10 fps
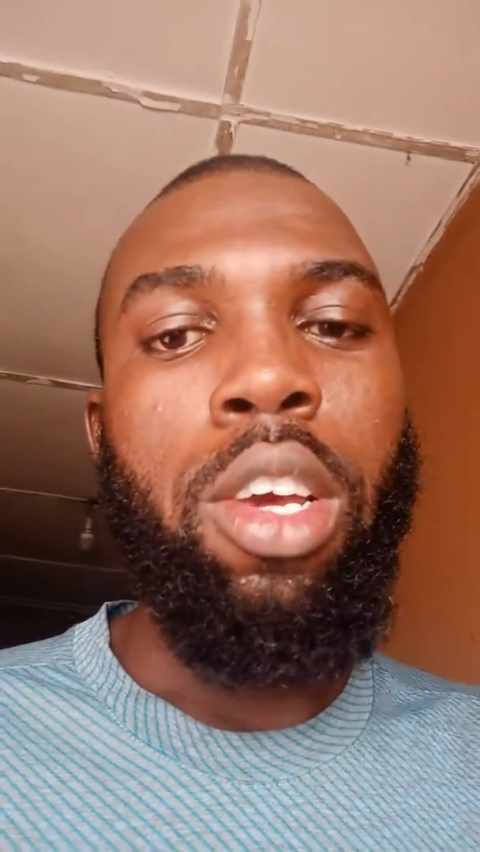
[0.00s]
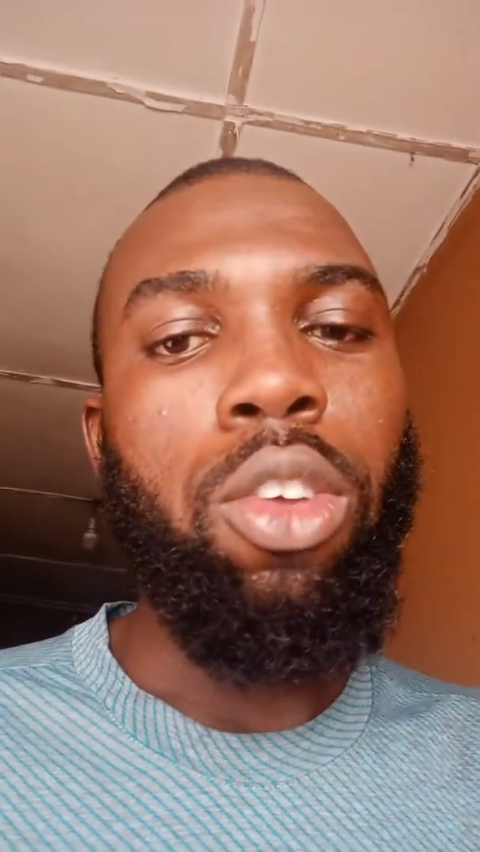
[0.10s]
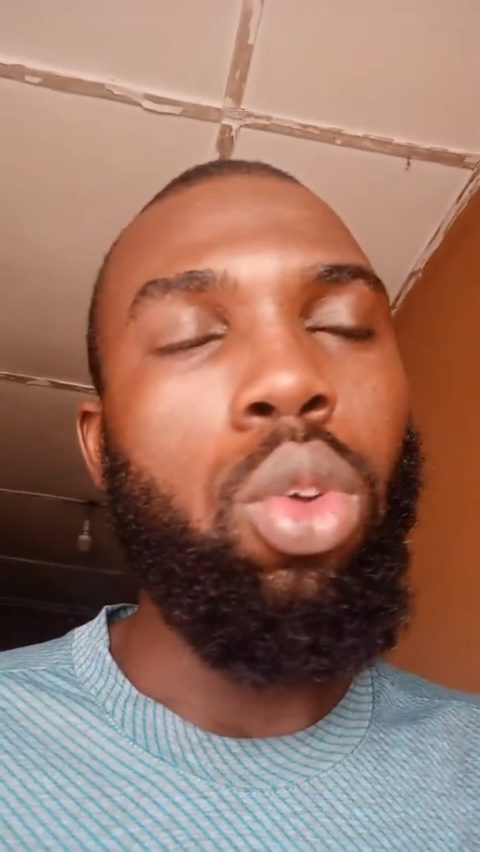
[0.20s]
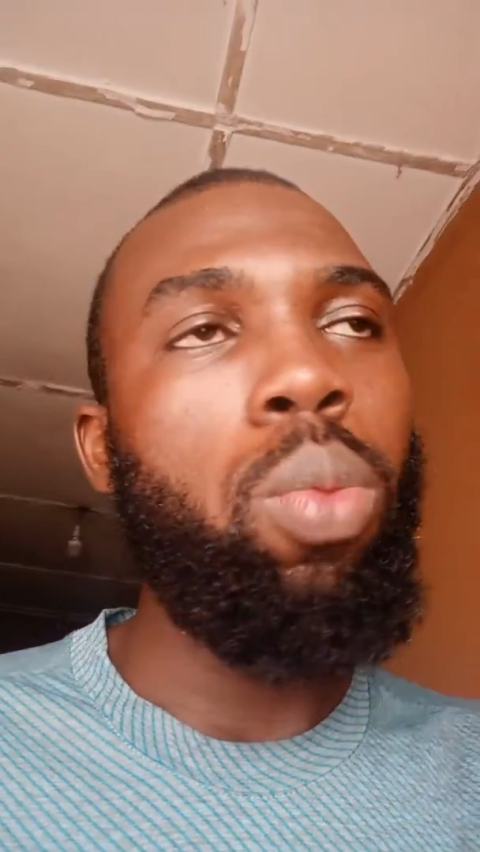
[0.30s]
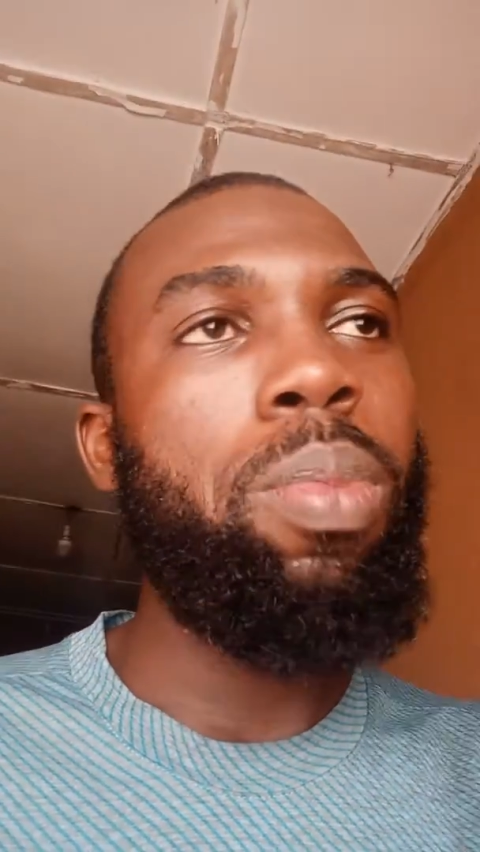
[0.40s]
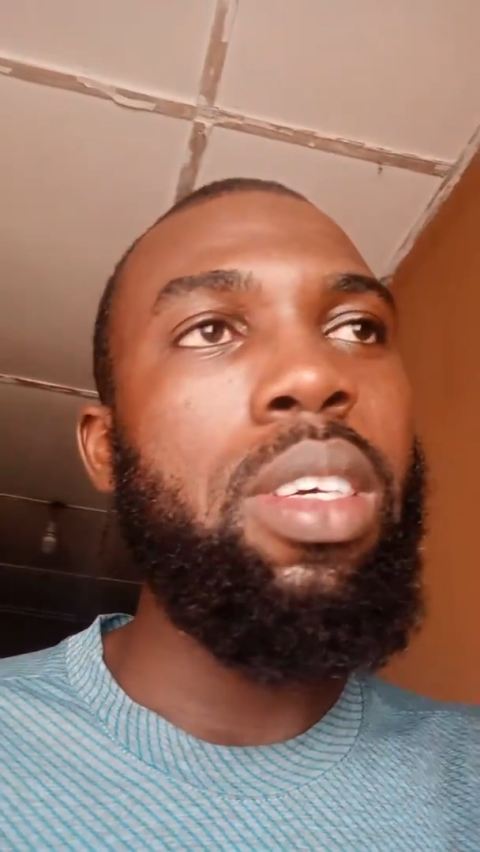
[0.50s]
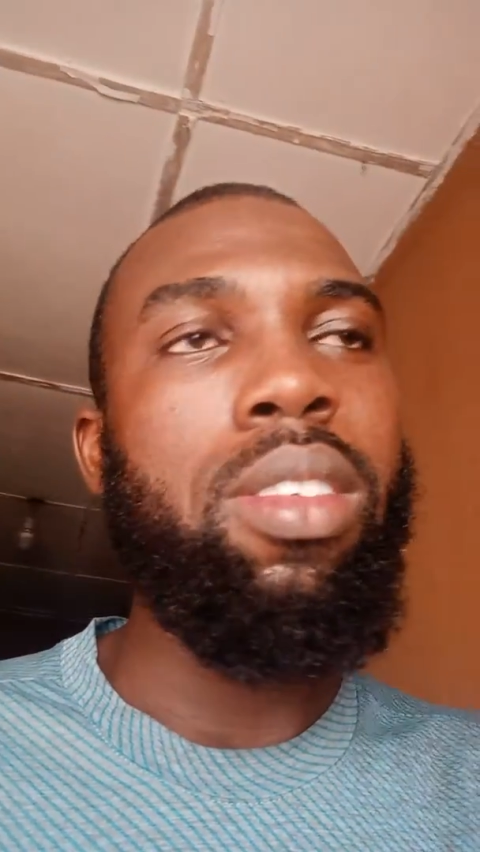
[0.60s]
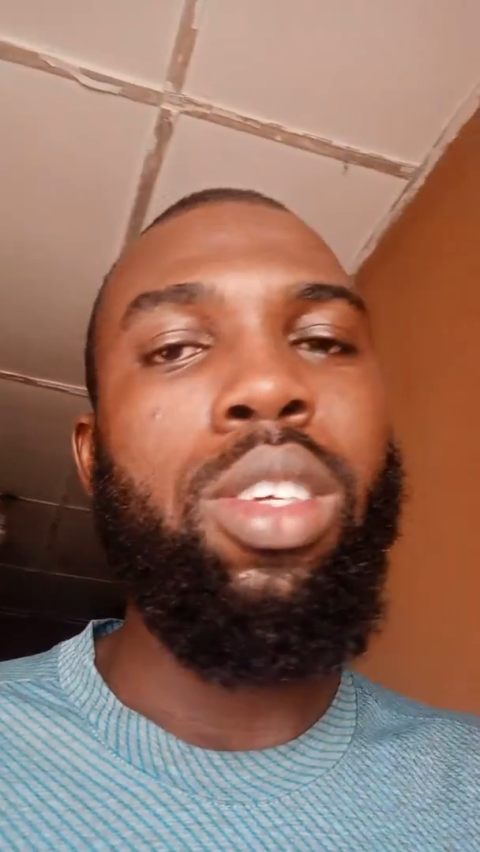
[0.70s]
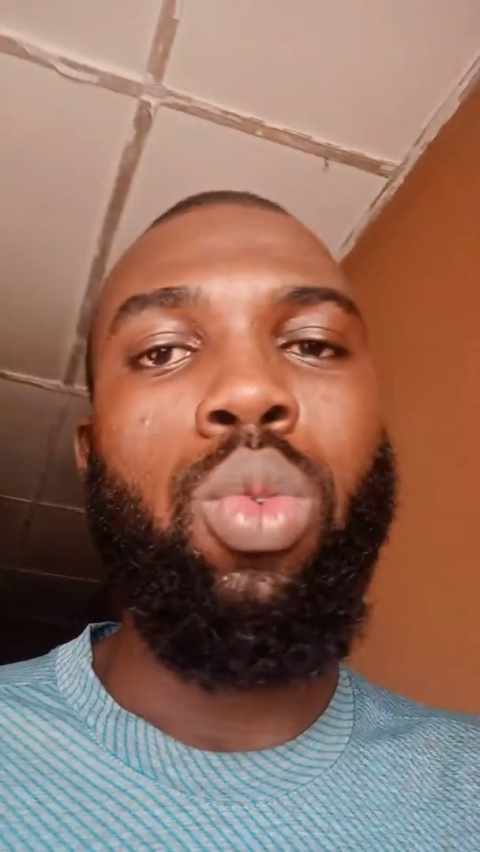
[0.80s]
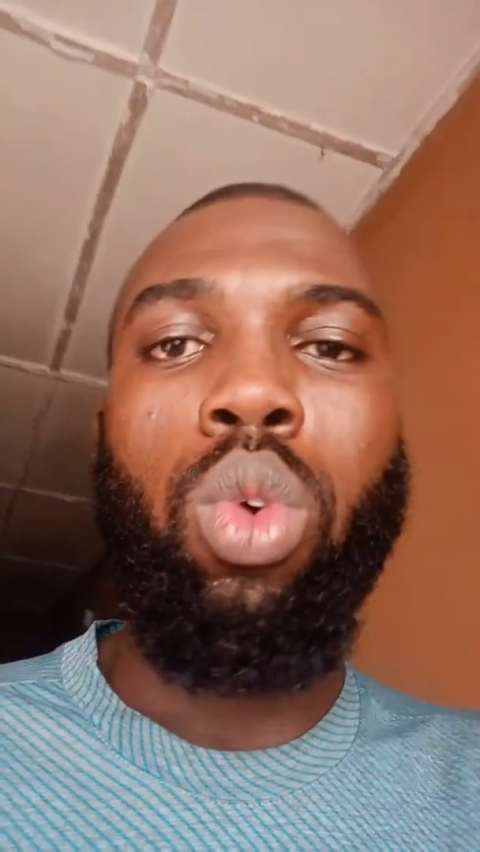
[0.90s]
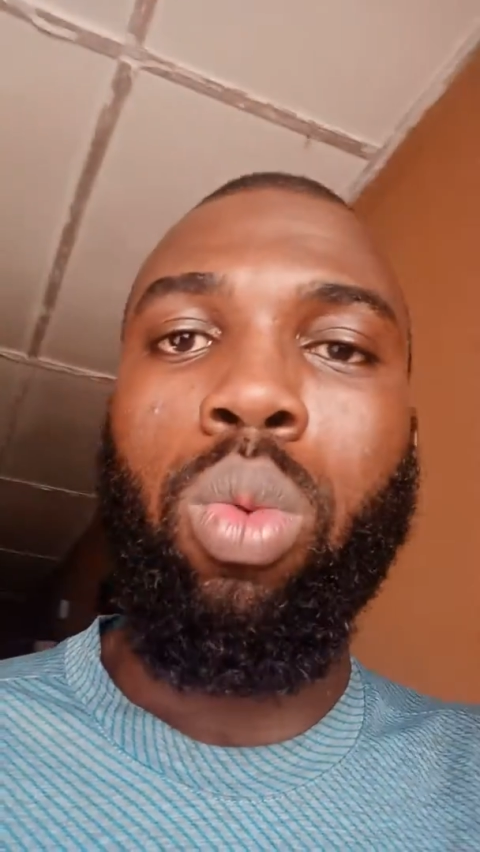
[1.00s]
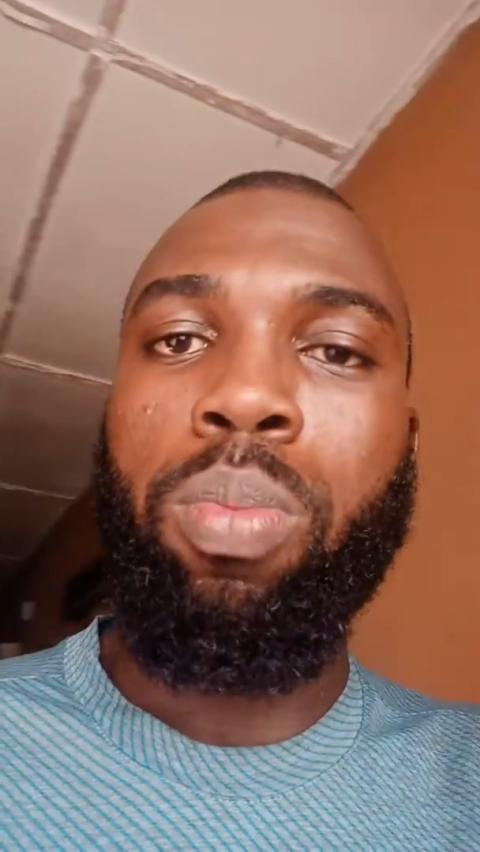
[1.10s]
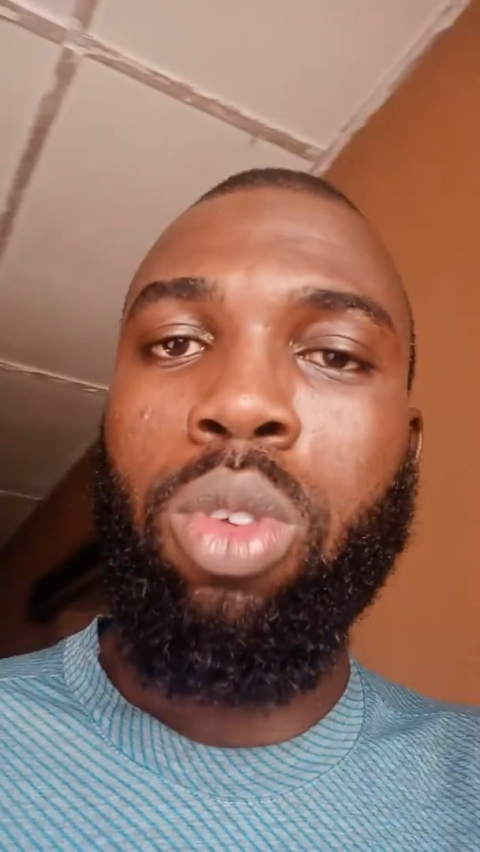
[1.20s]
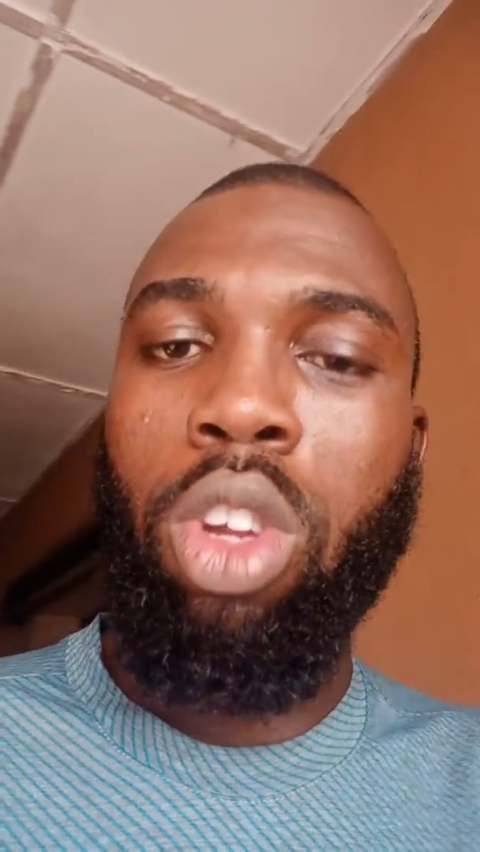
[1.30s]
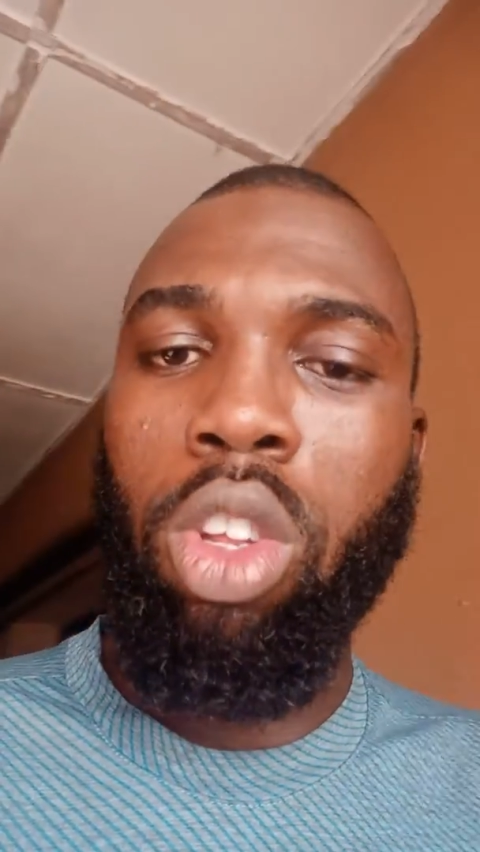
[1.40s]
So please,
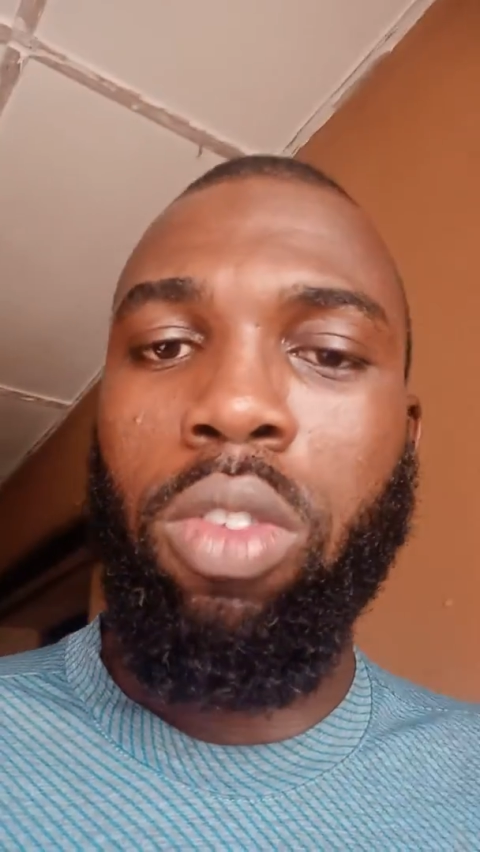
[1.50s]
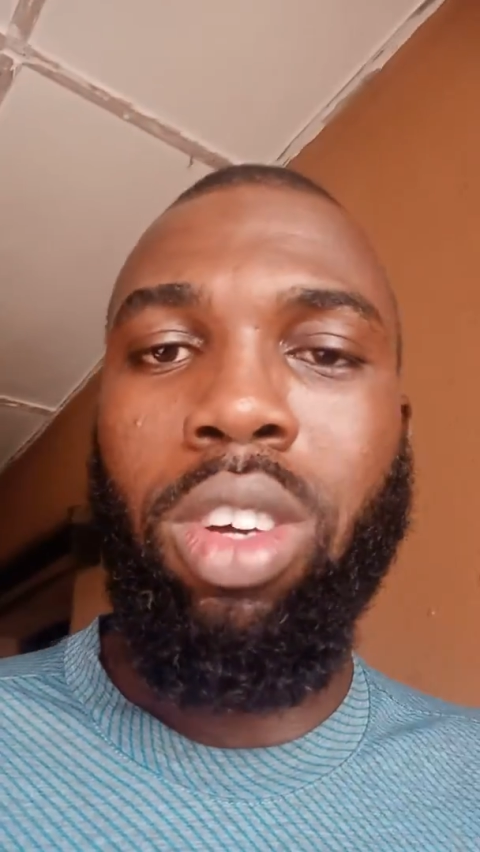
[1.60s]
those